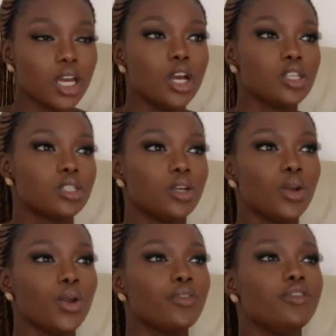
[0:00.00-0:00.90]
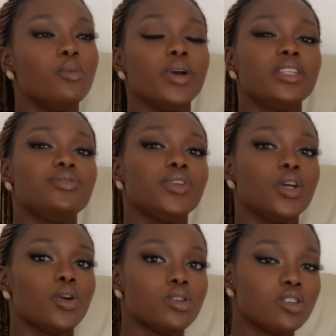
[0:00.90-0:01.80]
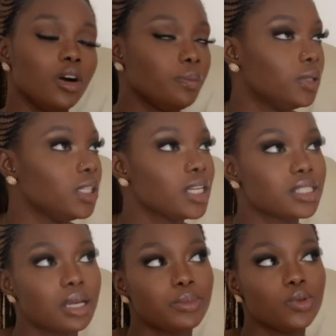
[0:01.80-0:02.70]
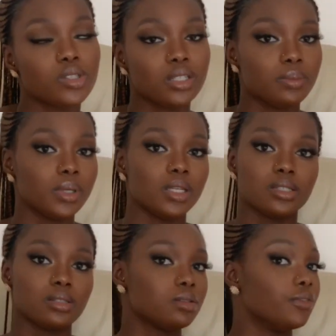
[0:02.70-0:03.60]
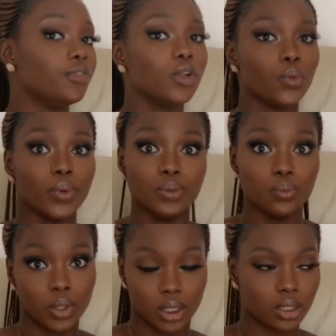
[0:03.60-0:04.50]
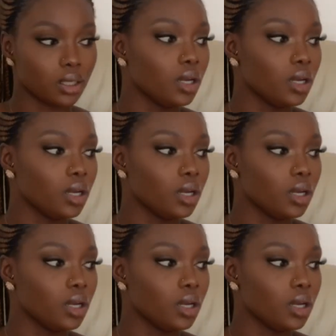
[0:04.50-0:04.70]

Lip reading: So from when this video goes up, the next time you see me is the following week.